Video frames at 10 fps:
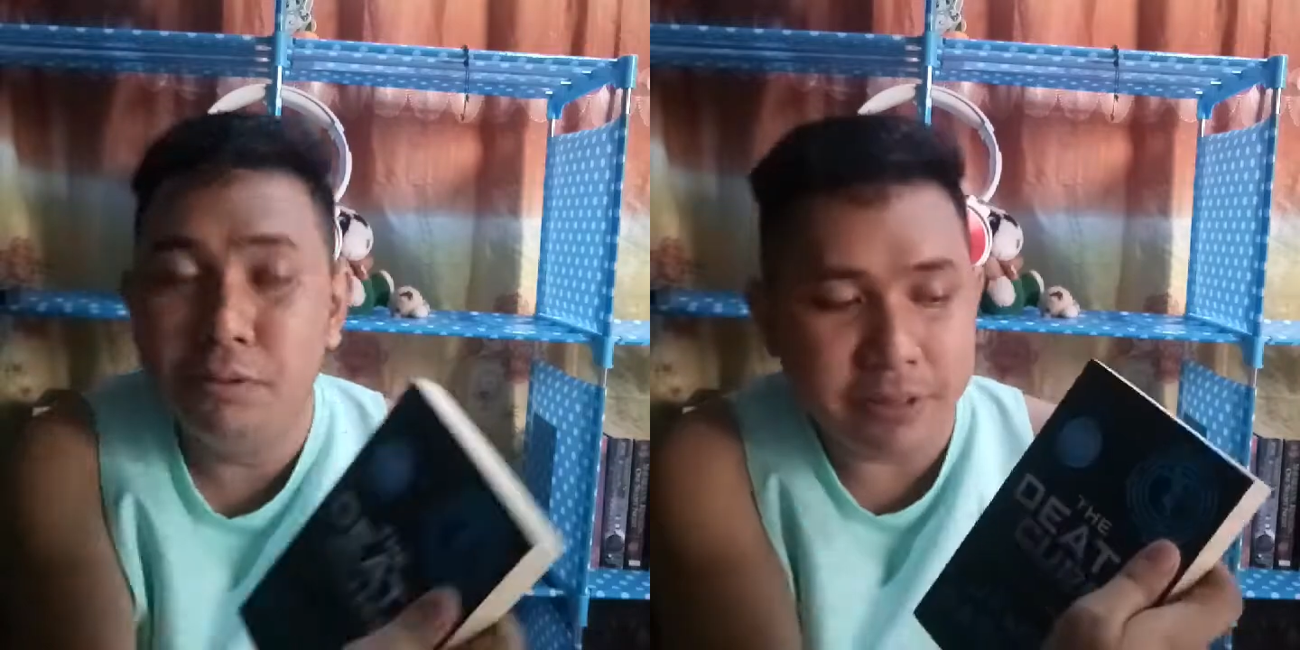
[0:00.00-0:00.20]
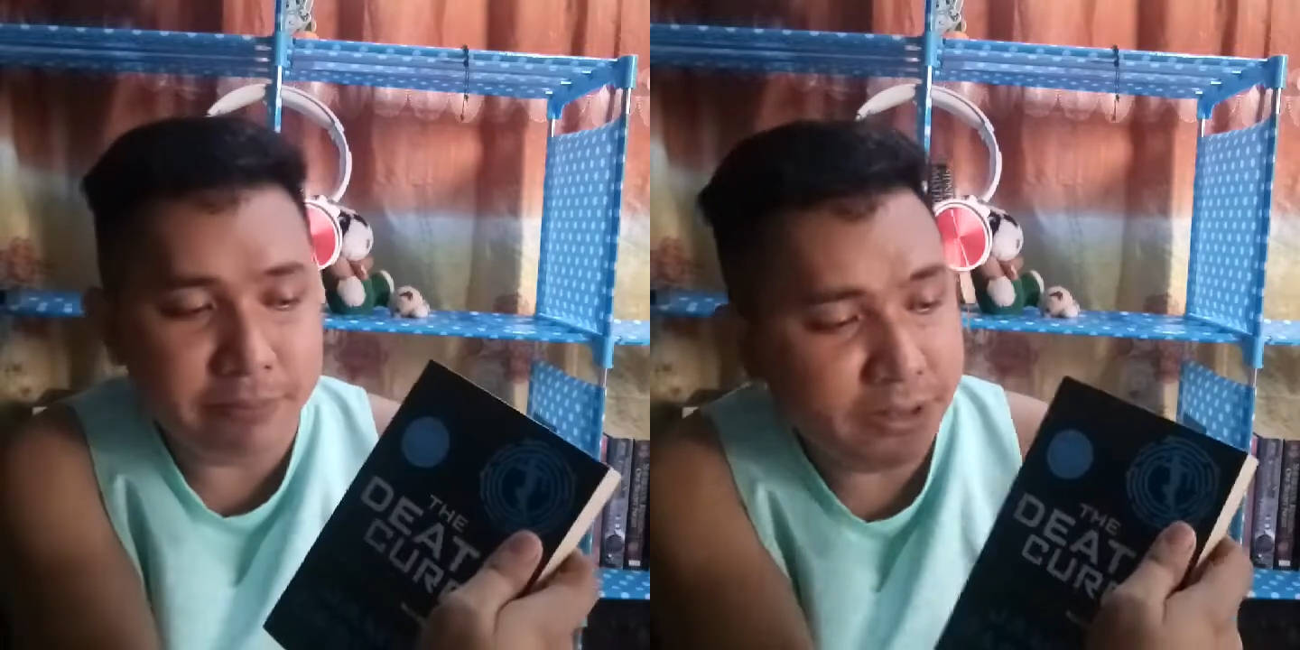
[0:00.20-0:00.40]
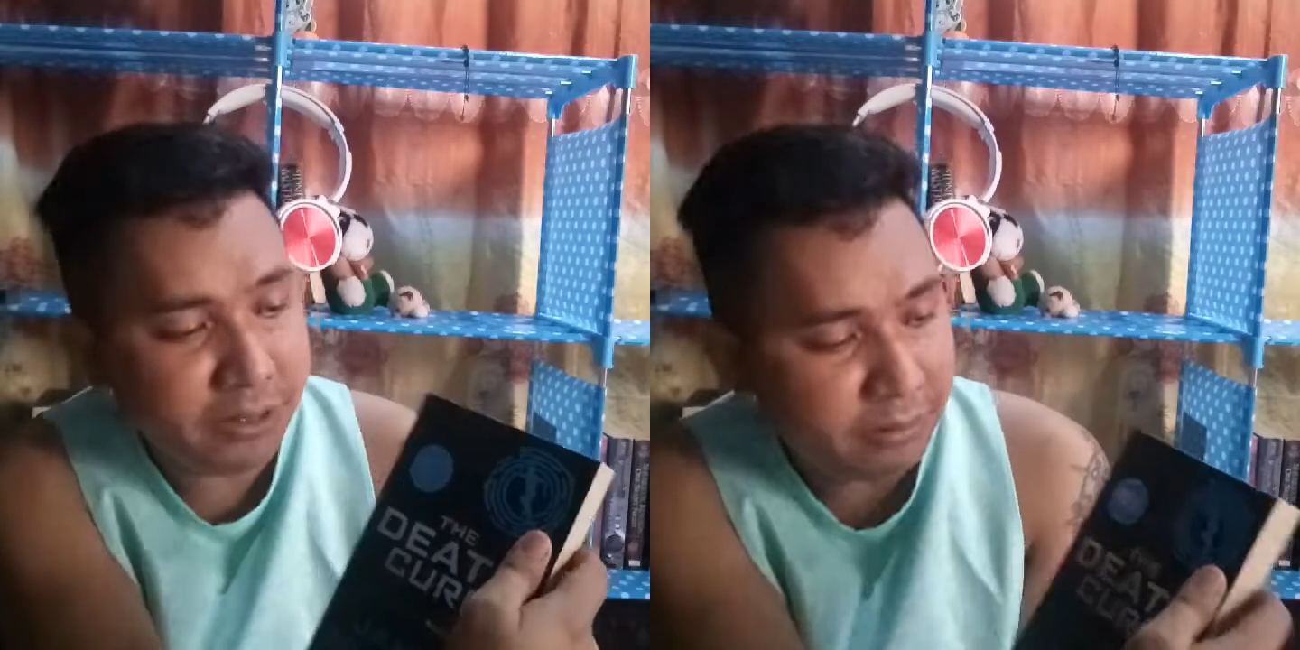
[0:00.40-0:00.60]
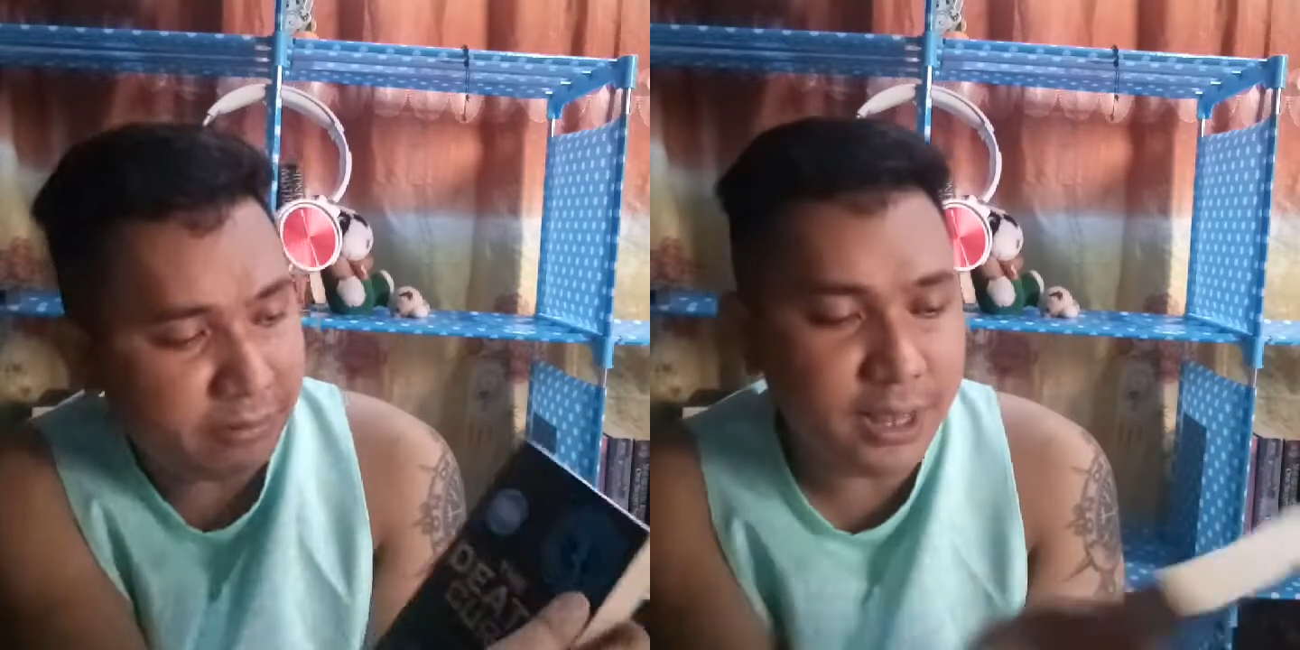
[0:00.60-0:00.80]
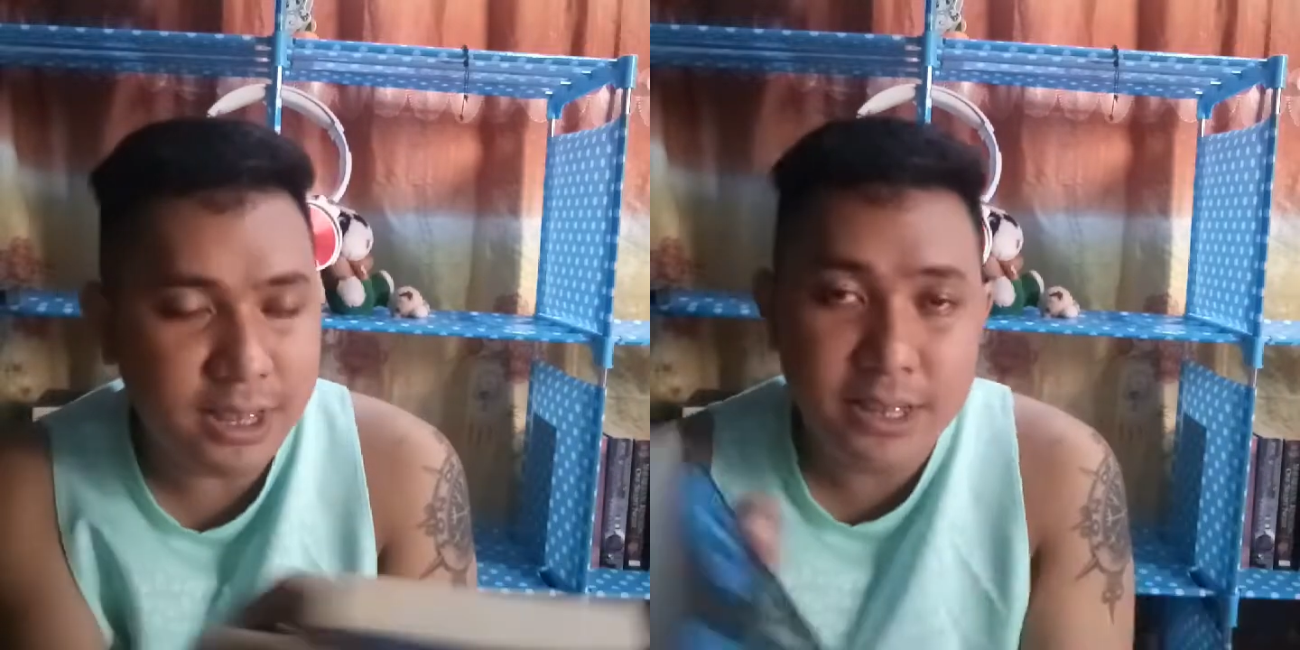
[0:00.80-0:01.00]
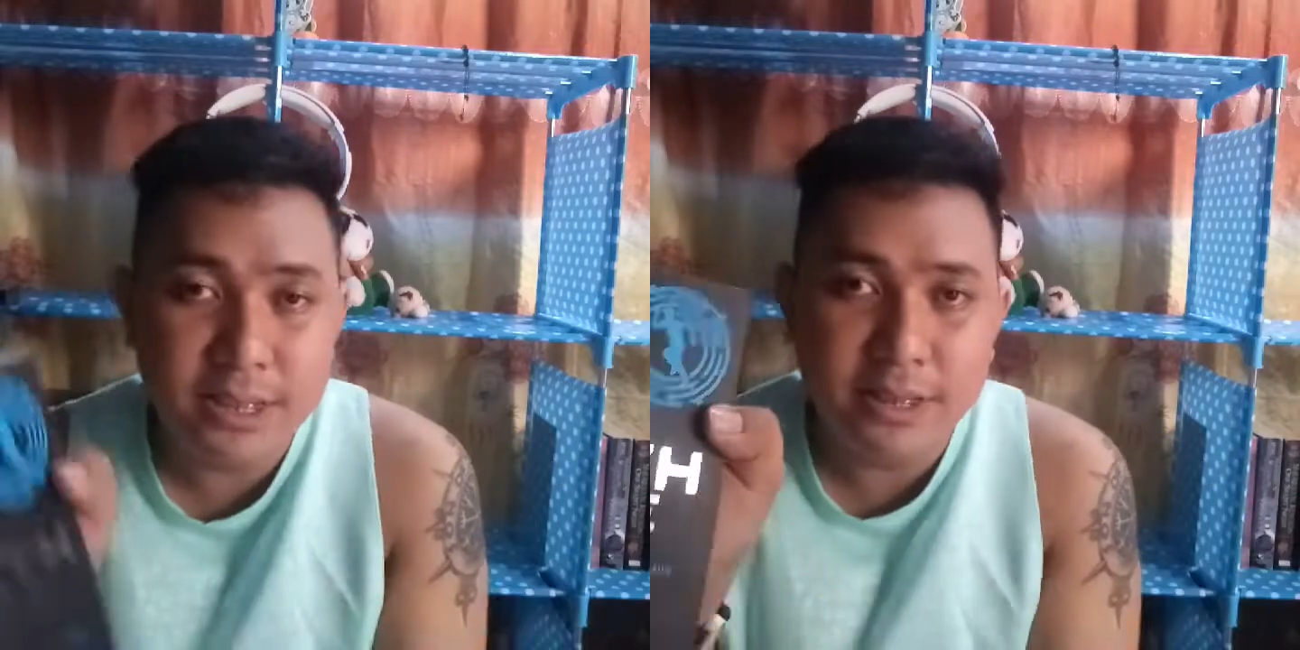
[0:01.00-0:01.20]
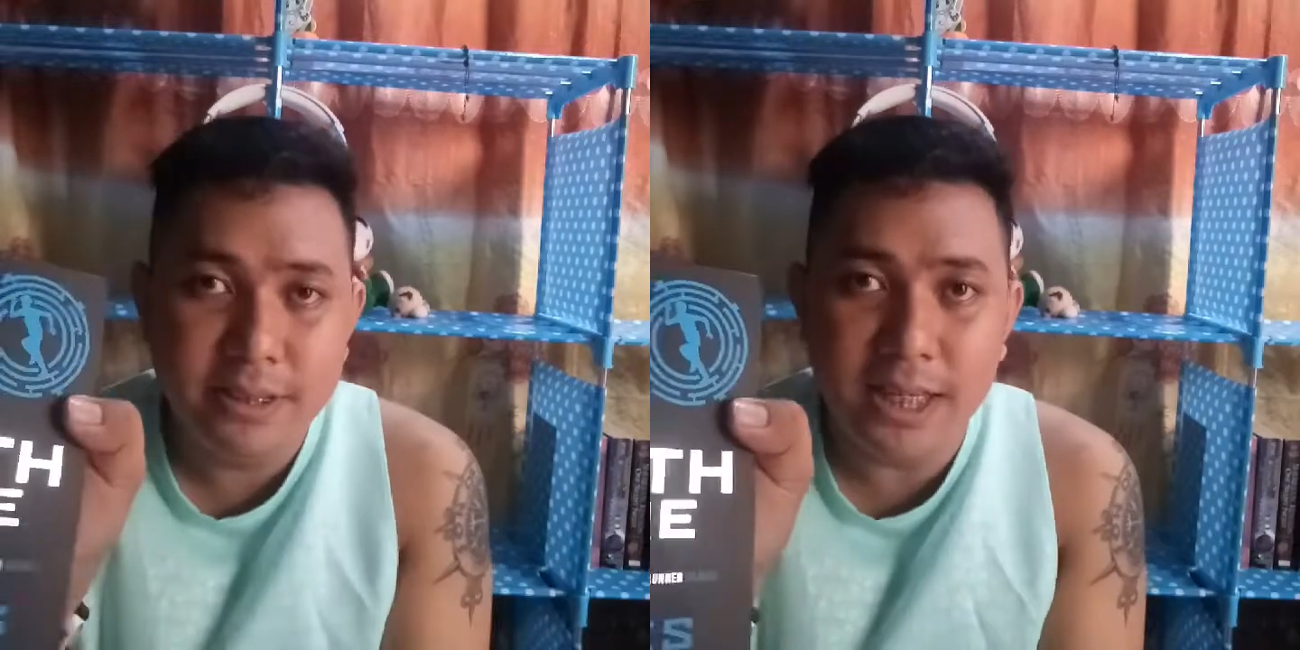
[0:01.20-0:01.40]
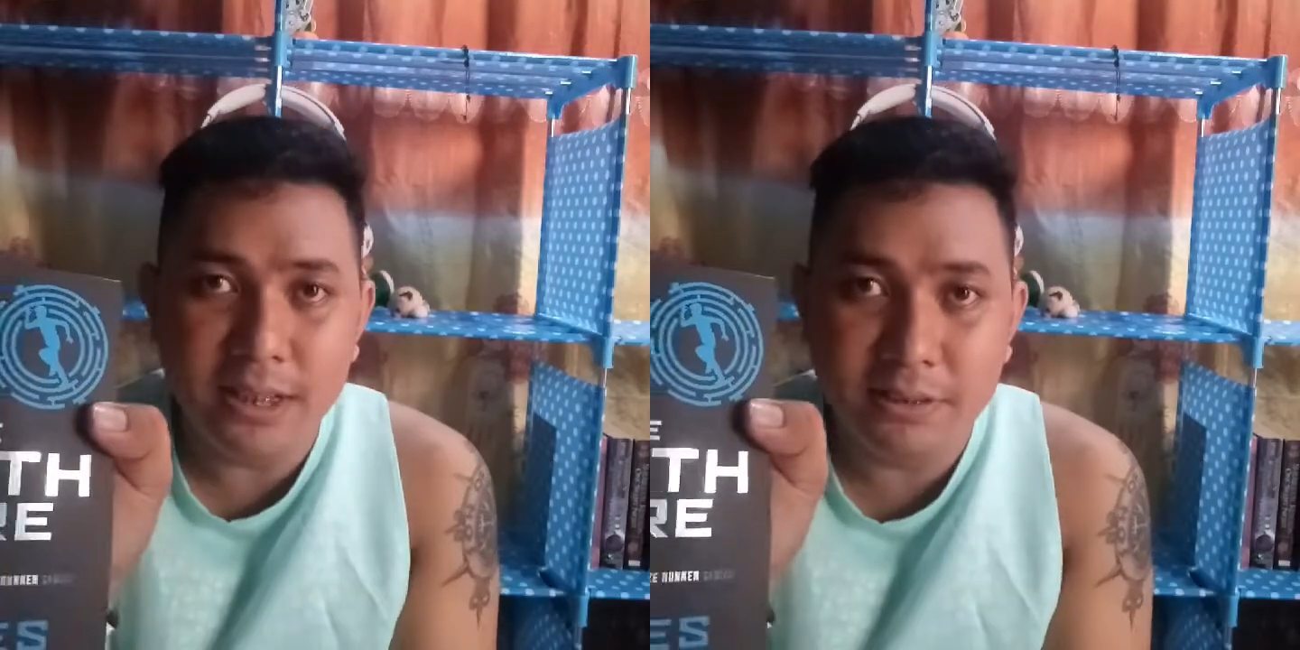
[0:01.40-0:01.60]
book number 3,
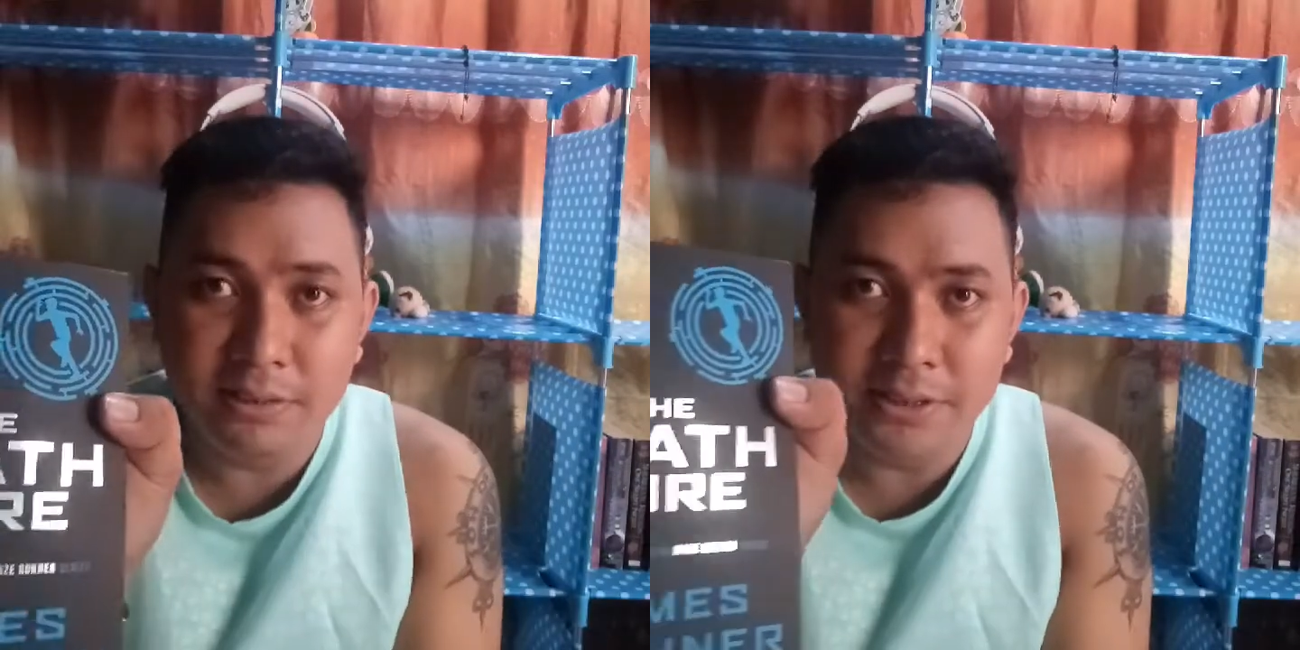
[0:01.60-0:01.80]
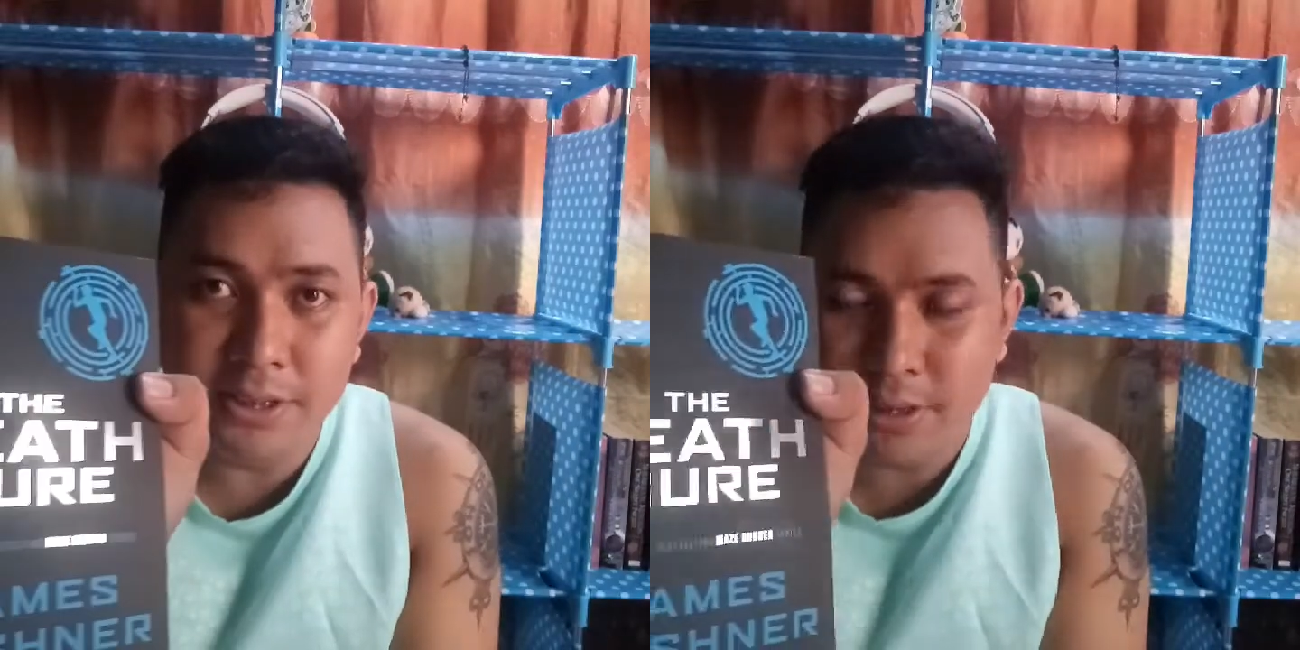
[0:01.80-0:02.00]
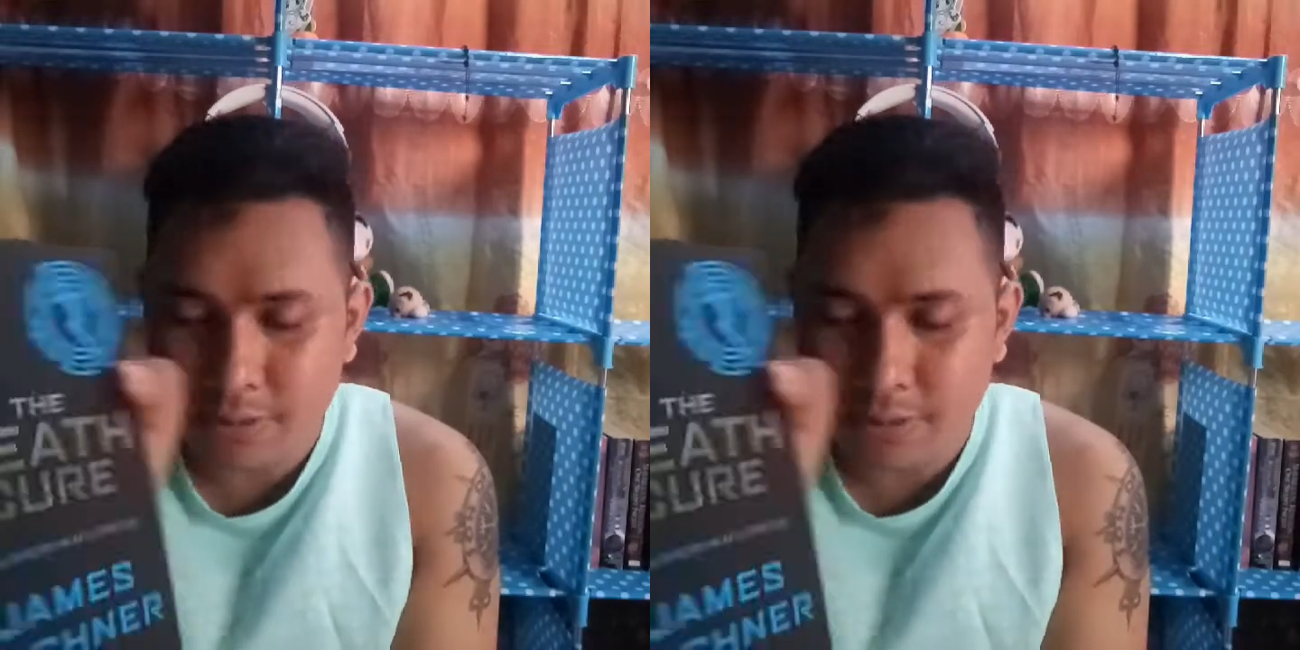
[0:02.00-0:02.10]
Death Cure.